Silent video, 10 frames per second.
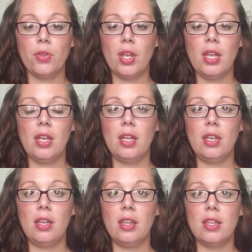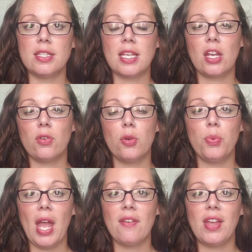In the second group,
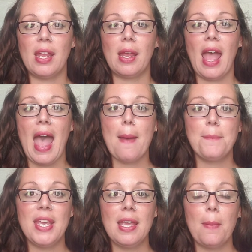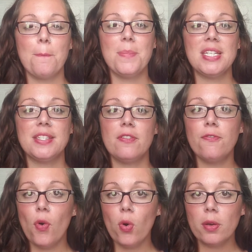we have a
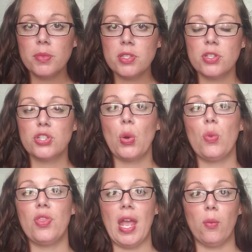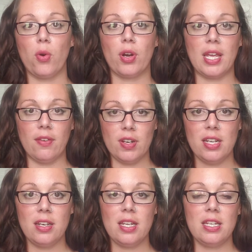epi-misinformed. So they were given
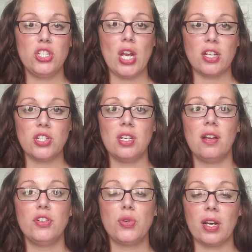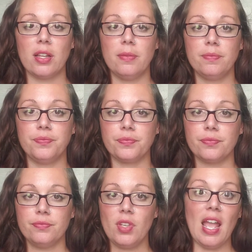an injection of adrenaline,
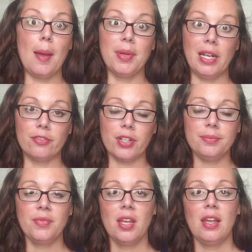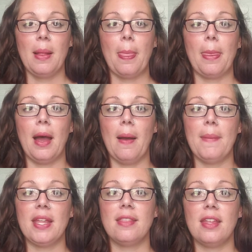epinephrine,
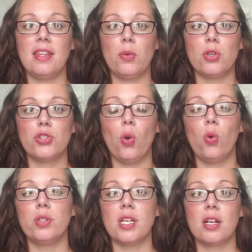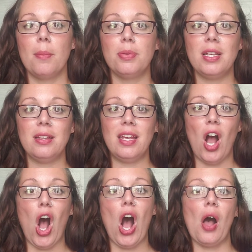and then they were told
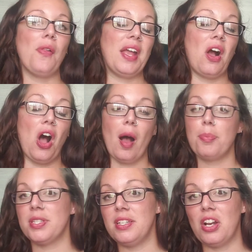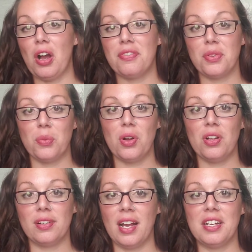completely opposite, off the
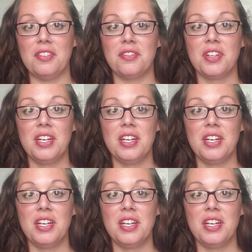wall kind of,